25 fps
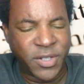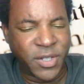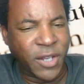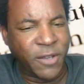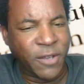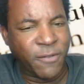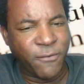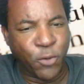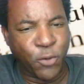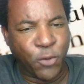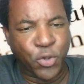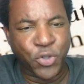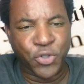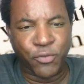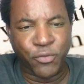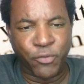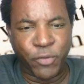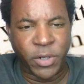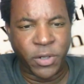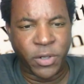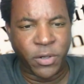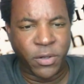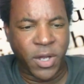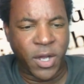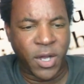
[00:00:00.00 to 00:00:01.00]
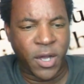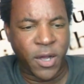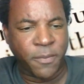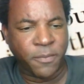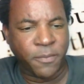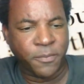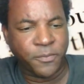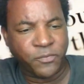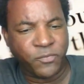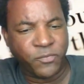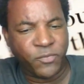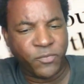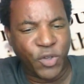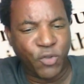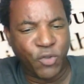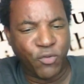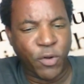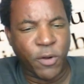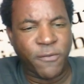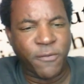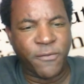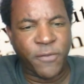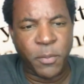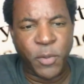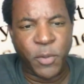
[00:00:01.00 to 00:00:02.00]
like forge a real
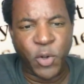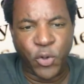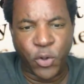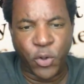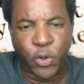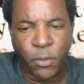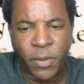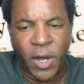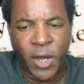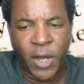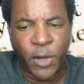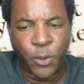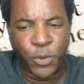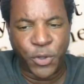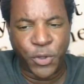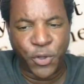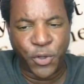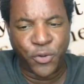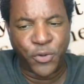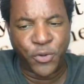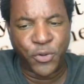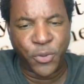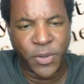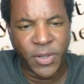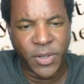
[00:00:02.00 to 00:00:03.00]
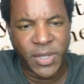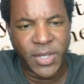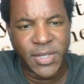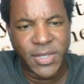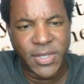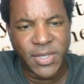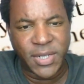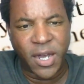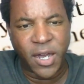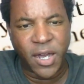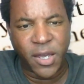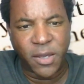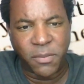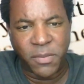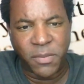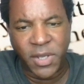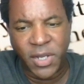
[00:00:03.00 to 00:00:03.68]
familial bond with her during this time.